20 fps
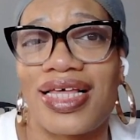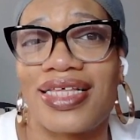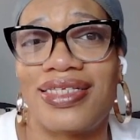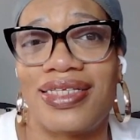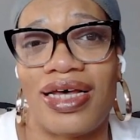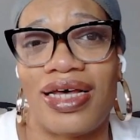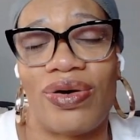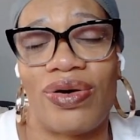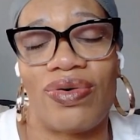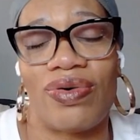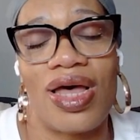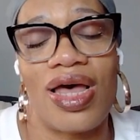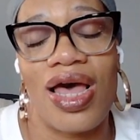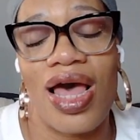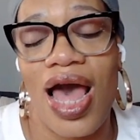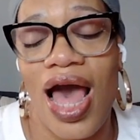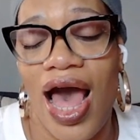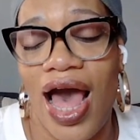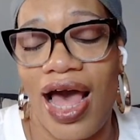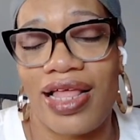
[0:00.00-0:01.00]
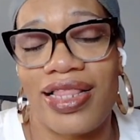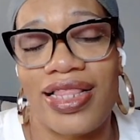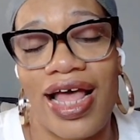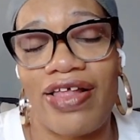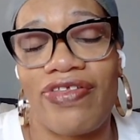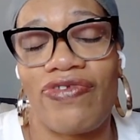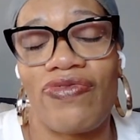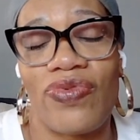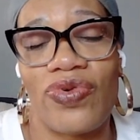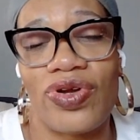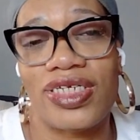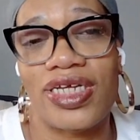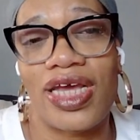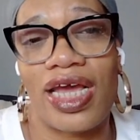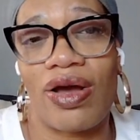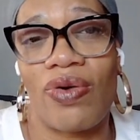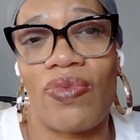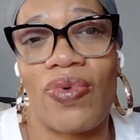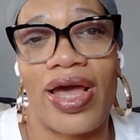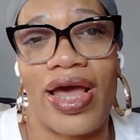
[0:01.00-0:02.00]
So I, that's one
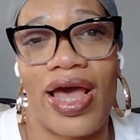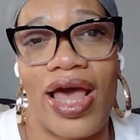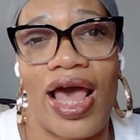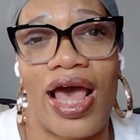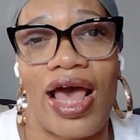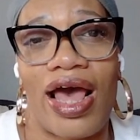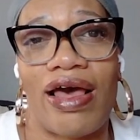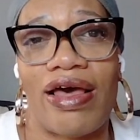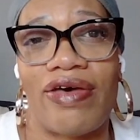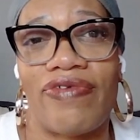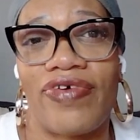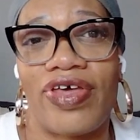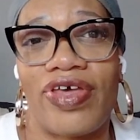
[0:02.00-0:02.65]
takeaway I had.